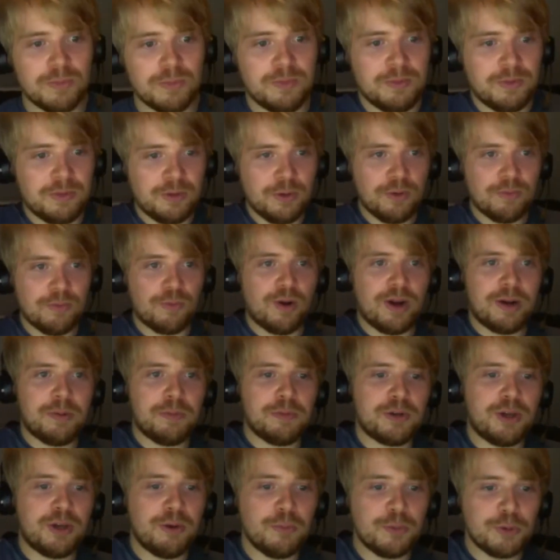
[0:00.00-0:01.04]
go on, Ryan.
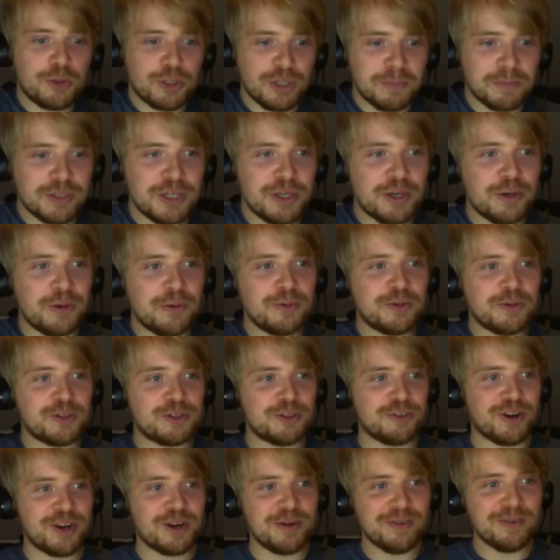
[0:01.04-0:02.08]
We'll go. We'll jump to you
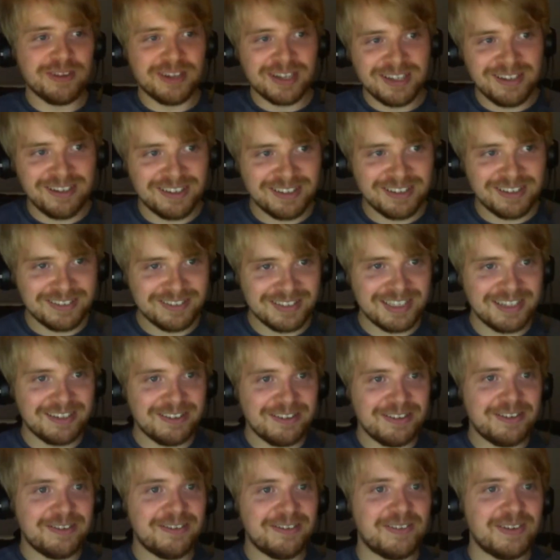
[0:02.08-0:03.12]
straight away because we know
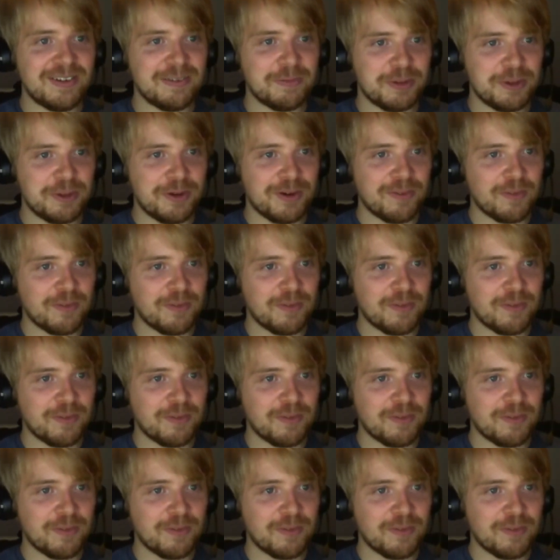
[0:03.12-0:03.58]
you. Uh, you, you I, have a